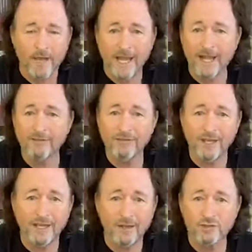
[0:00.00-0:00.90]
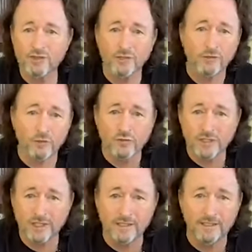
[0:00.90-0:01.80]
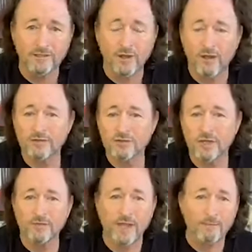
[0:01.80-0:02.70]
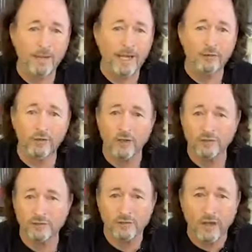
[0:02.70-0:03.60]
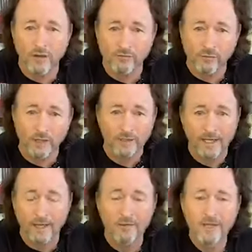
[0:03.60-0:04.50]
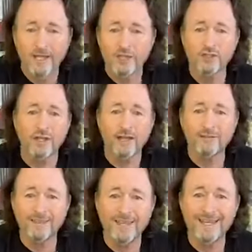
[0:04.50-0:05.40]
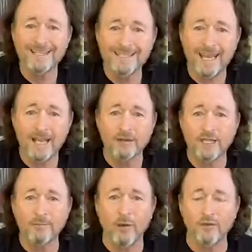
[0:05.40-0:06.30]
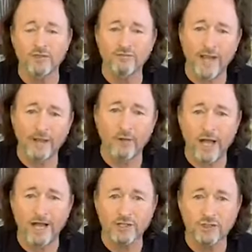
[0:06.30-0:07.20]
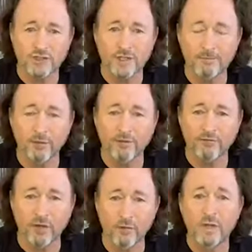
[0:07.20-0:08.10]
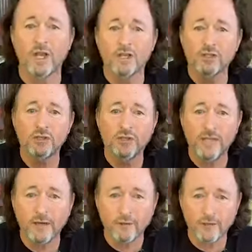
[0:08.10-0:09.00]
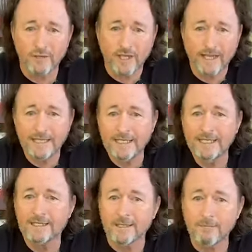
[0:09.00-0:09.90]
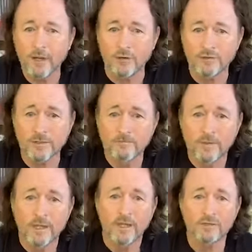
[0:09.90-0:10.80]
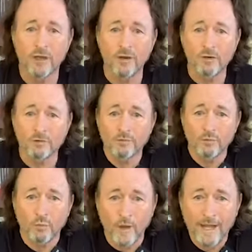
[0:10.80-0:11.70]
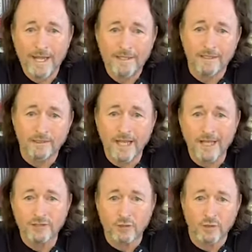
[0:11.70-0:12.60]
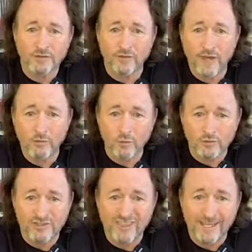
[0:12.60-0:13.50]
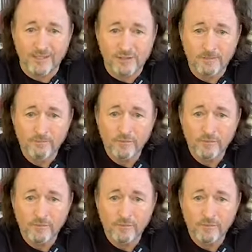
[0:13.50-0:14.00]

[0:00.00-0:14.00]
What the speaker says: Everything else, shut those kidneys off, shut that pancreas off right now, shut everything down, keep all this vital oxygen and blood flow to the areas that I need it the most. So what the consequence for that was this.